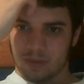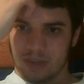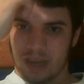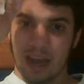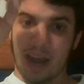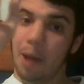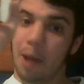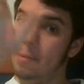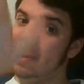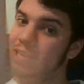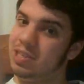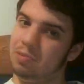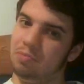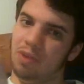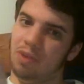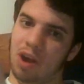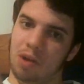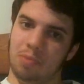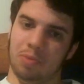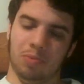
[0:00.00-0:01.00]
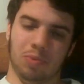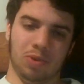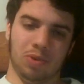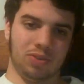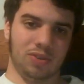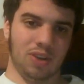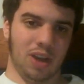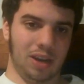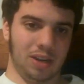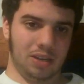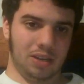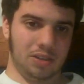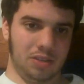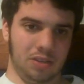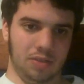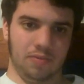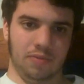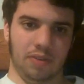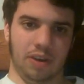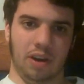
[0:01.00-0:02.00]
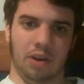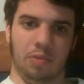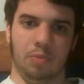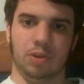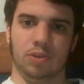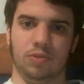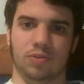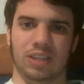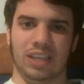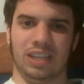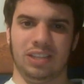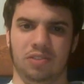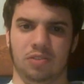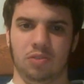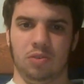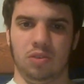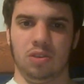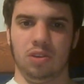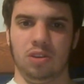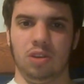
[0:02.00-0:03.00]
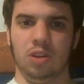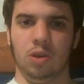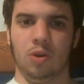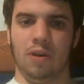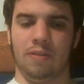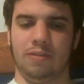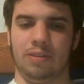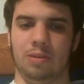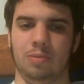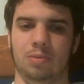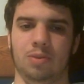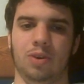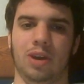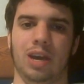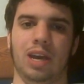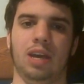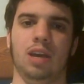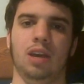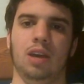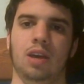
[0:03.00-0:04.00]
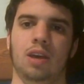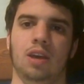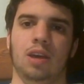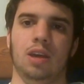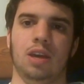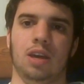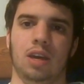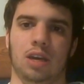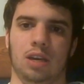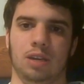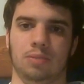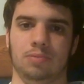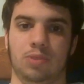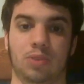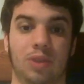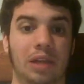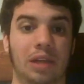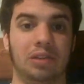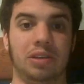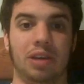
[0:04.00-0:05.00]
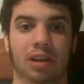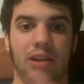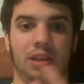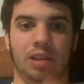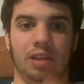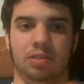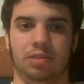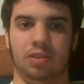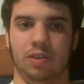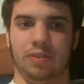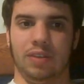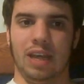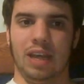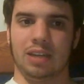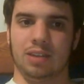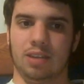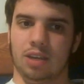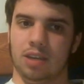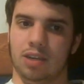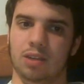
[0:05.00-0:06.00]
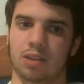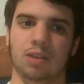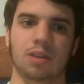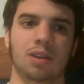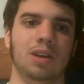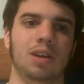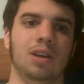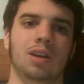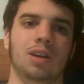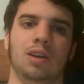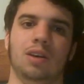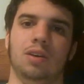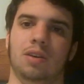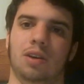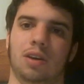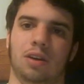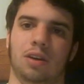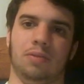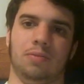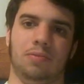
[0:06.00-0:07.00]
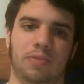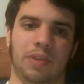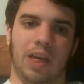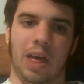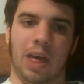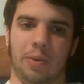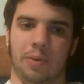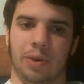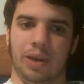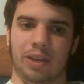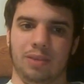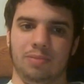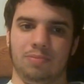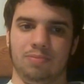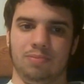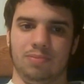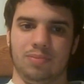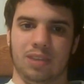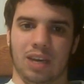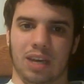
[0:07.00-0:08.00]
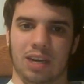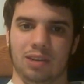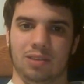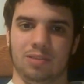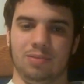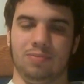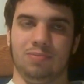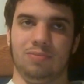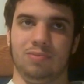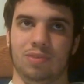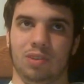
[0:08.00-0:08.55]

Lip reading: And I mentioned Robbie Brookside because he very much relates to the new FWA. So that's kind of the history of that title. Flyweight title,